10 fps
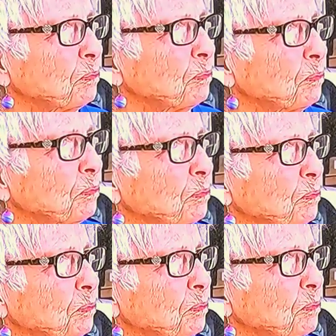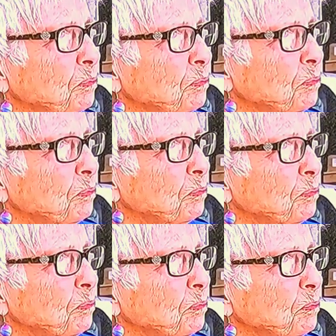So
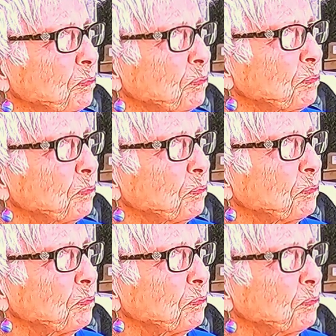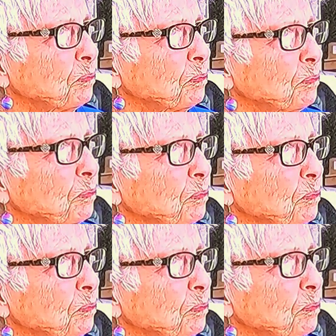she called the other day, actually,
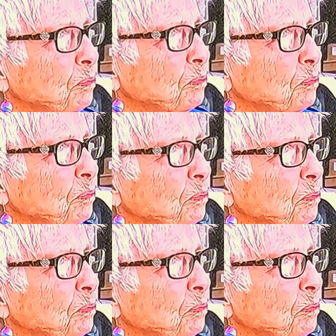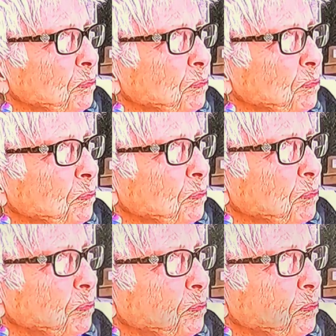Monday. We were
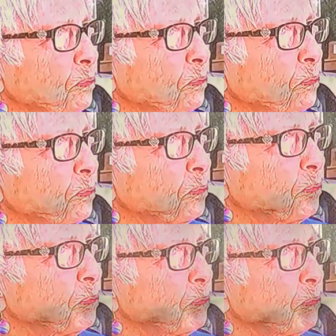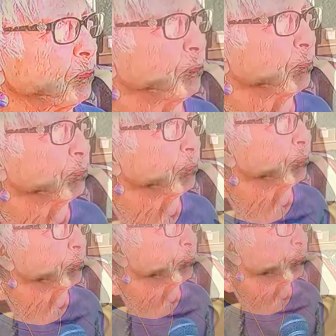distributing books in
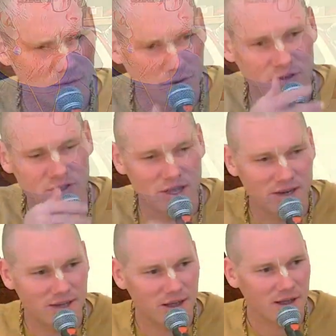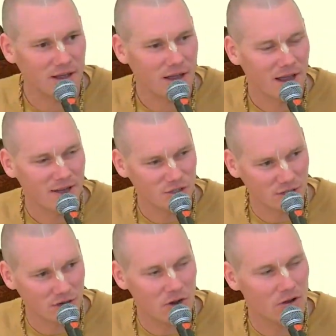Riverside, yeah. And she
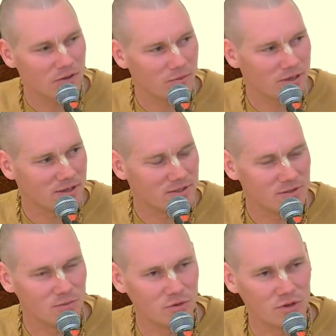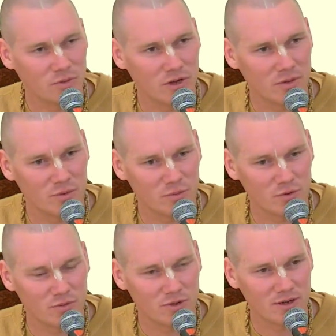called because Brigapati Prabhu
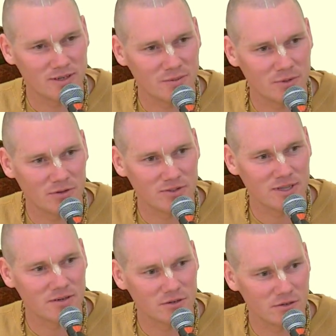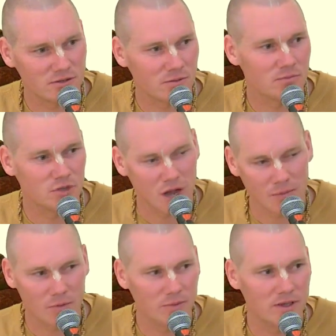and Bhakti Mills sent her some
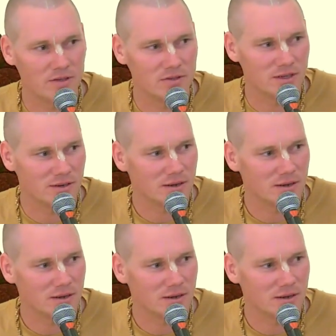japa beads and